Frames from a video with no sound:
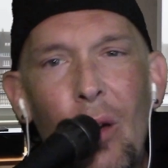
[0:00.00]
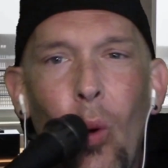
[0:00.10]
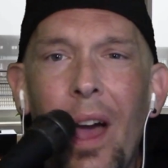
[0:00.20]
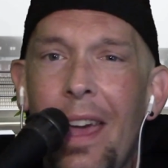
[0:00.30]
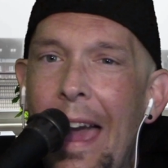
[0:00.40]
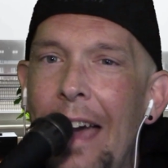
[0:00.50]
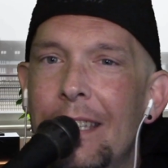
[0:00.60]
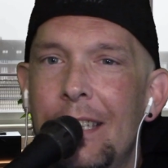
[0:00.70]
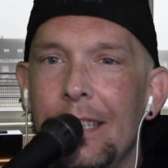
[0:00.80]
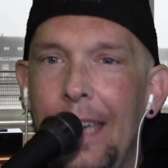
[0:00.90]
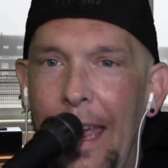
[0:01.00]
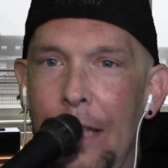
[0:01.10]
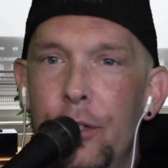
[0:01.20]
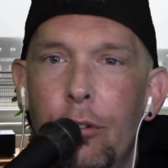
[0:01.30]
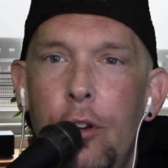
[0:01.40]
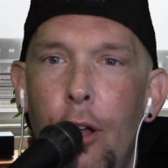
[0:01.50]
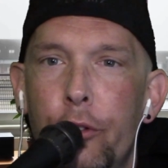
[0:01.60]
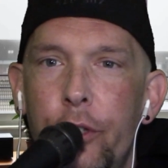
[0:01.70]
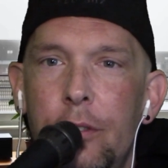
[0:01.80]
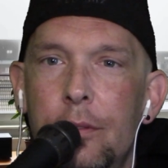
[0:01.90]
Why hasn't cancel
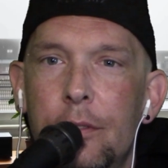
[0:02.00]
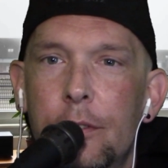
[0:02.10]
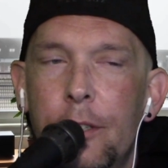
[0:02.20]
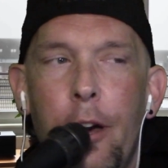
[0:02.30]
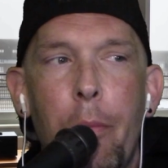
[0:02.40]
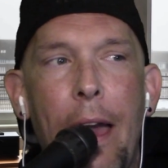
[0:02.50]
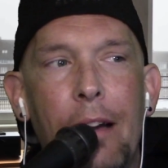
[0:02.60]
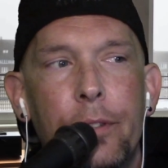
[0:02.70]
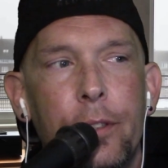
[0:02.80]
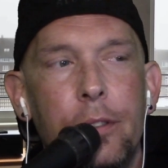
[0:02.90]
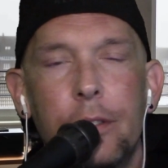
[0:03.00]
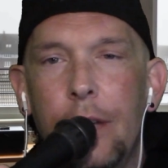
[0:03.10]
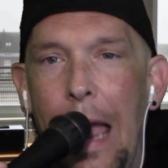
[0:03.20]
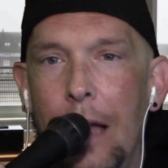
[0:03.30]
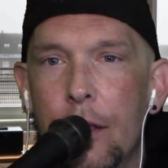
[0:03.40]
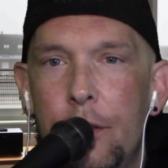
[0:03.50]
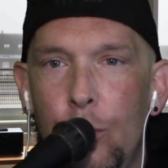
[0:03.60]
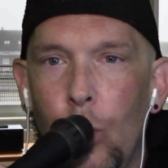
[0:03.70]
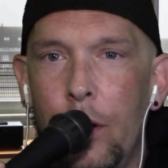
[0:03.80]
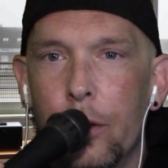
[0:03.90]
culture come after Alice
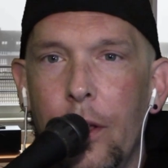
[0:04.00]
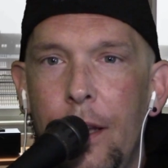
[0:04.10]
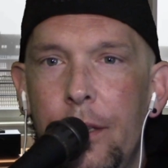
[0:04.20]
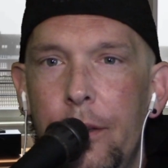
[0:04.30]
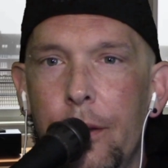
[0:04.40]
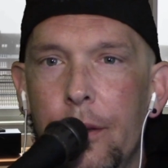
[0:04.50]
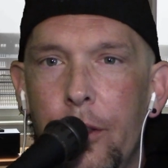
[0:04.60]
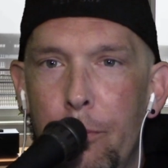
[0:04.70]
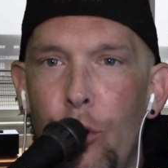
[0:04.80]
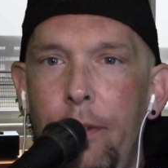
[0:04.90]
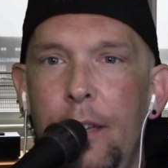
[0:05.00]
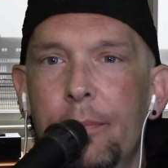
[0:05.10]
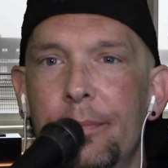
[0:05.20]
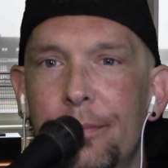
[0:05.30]
in Wonderland, the movie?